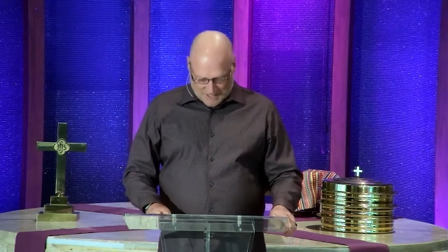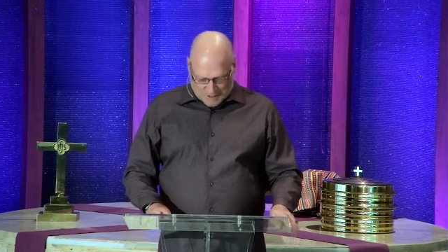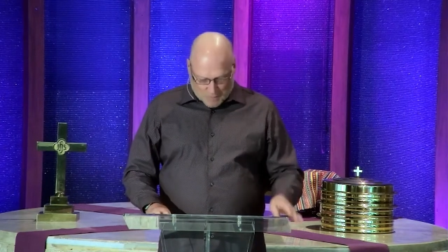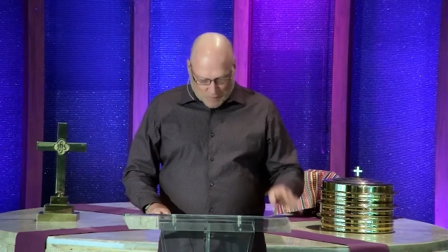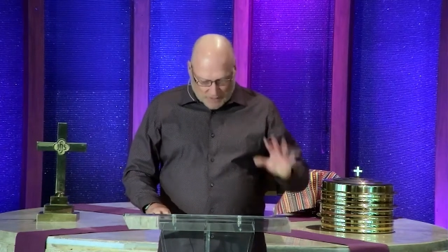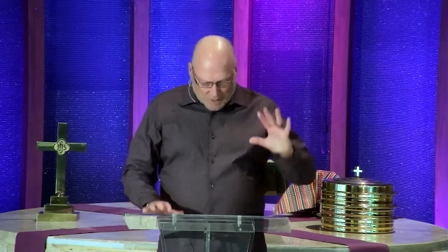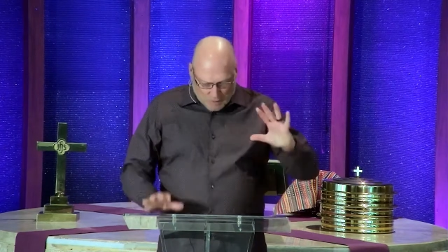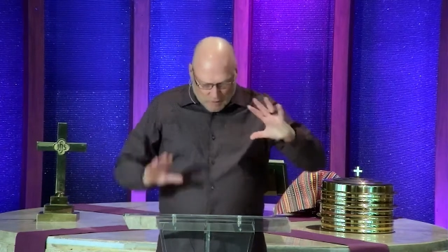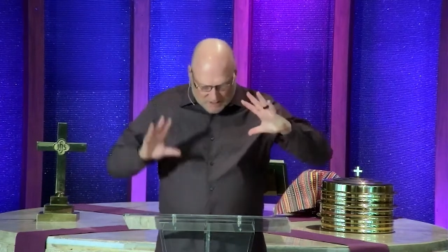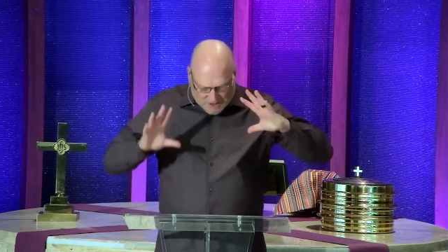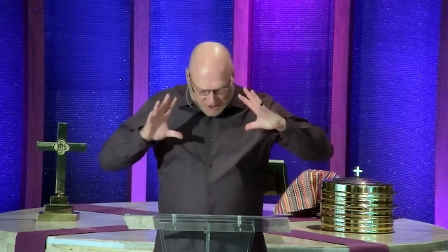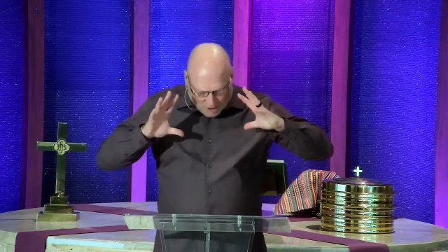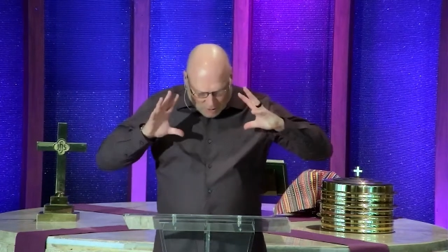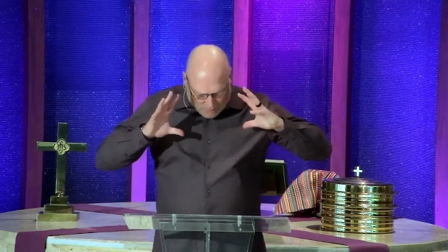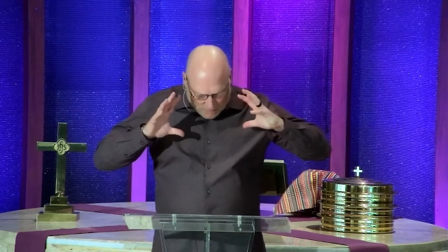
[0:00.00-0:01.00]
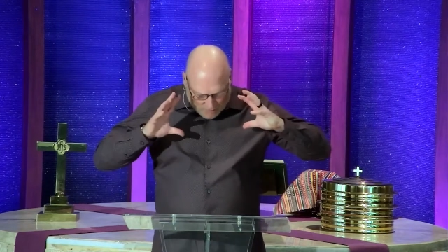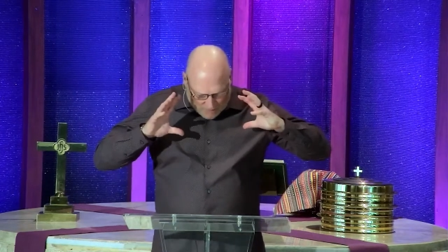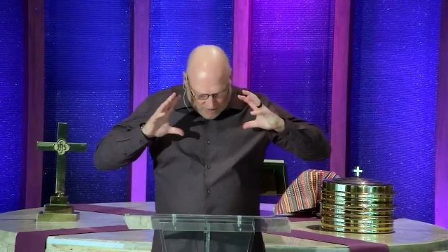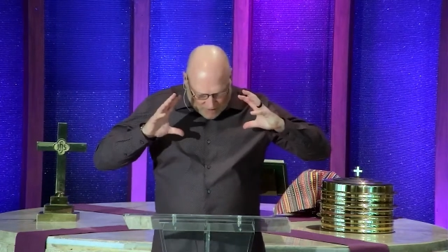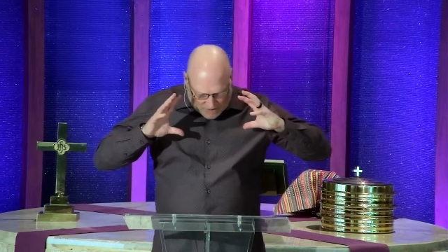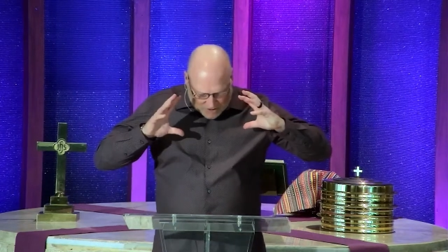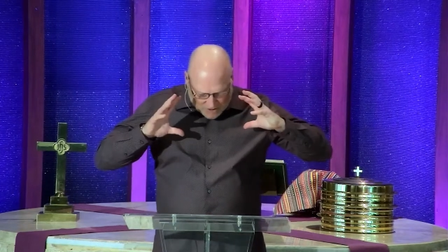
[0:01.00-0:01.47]
But anyway, so
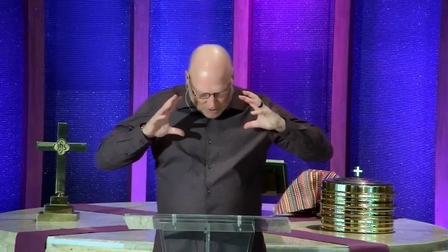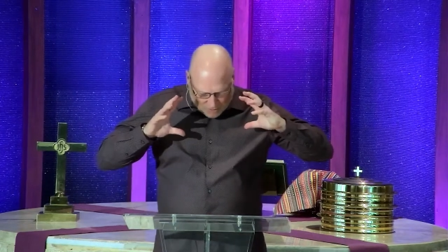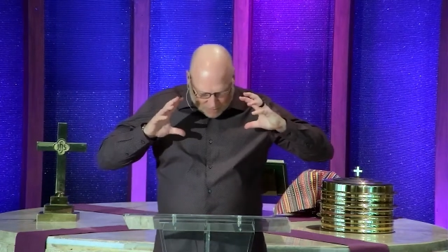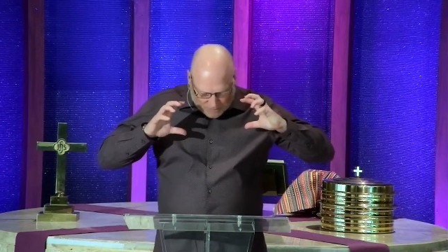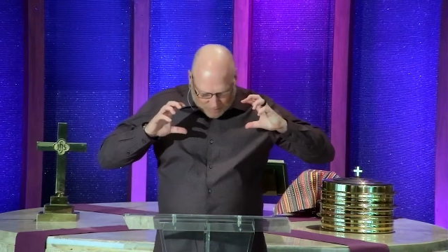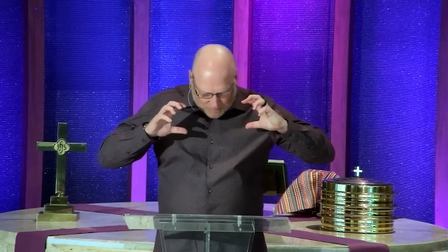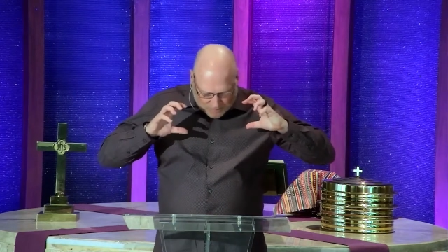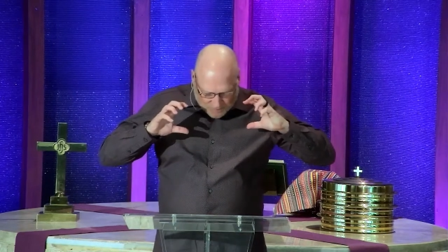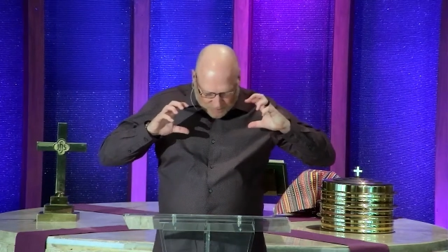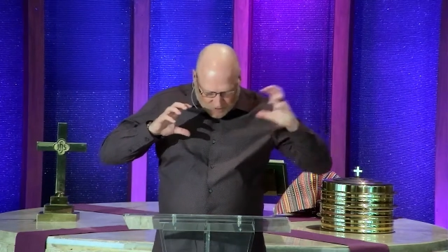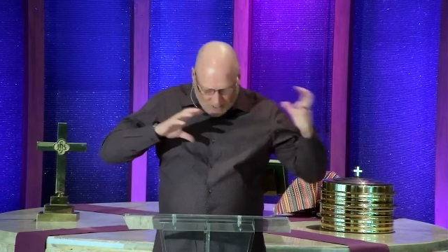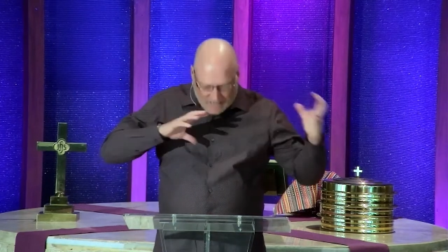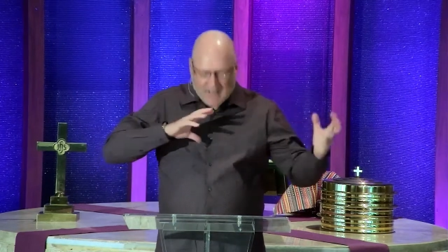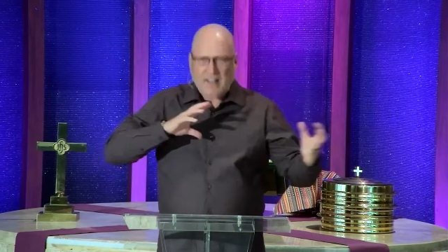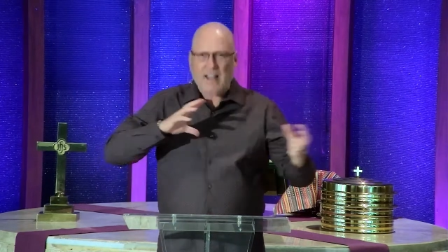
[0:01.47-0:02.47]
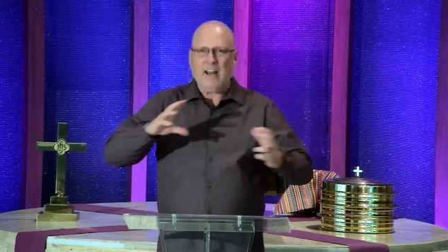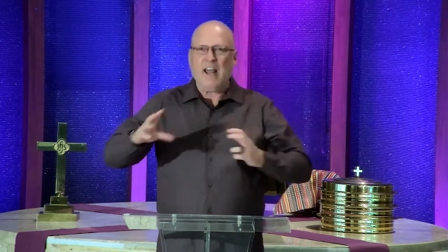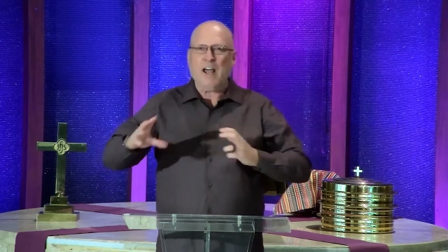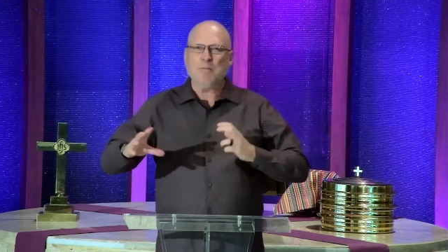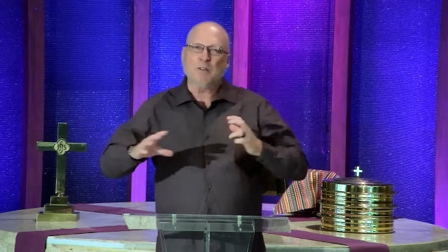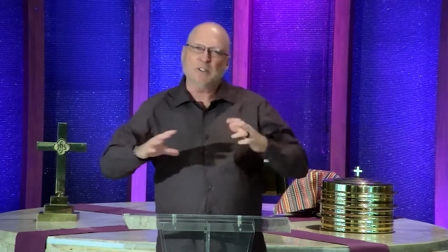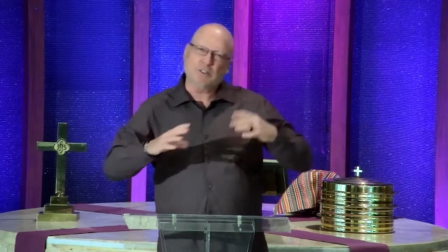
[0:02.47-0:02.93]
so that that
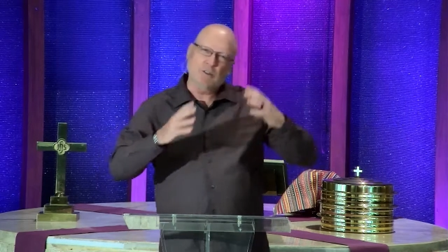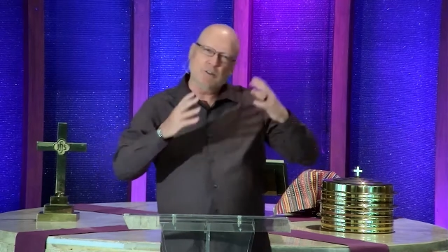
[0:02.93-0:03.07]
happens to